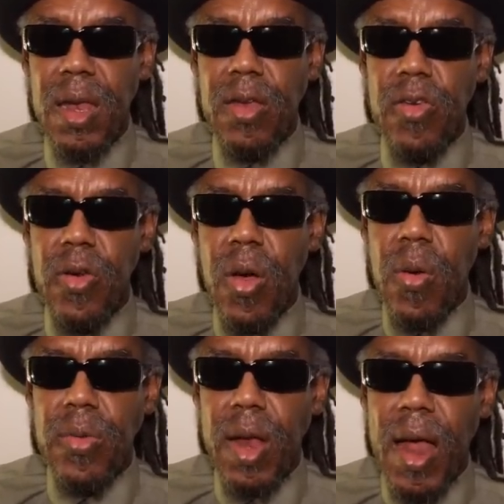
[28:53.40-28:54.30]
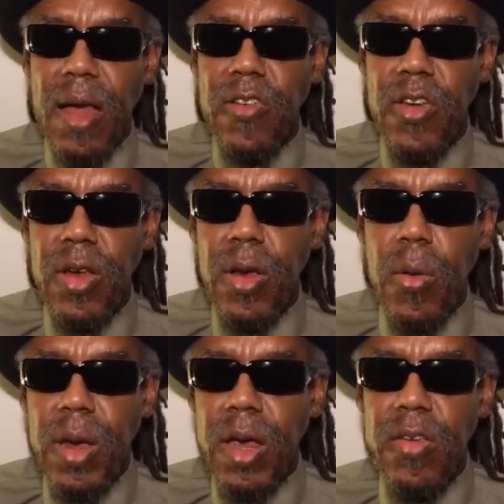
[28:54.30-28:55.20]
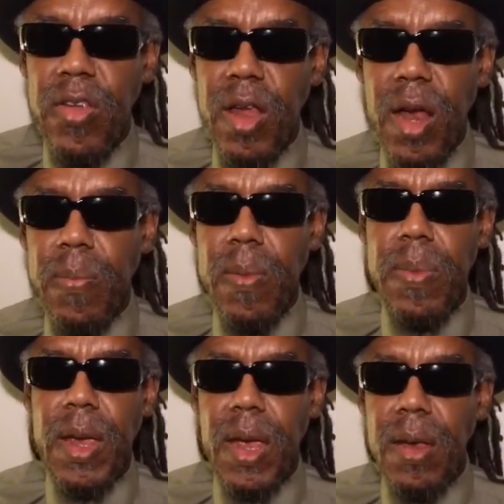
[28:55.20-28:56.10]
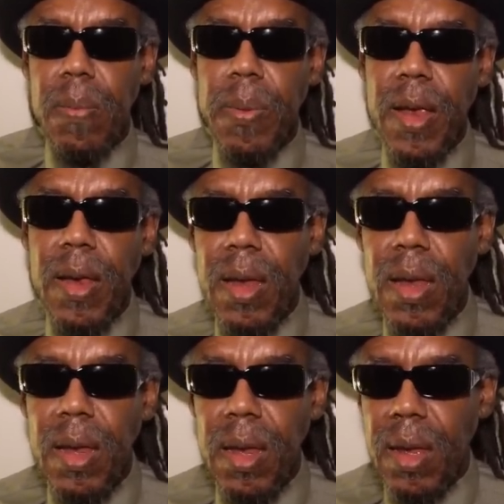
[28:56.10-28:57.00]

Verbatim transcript: that you don't, that I shouldn't go get set up and be independent.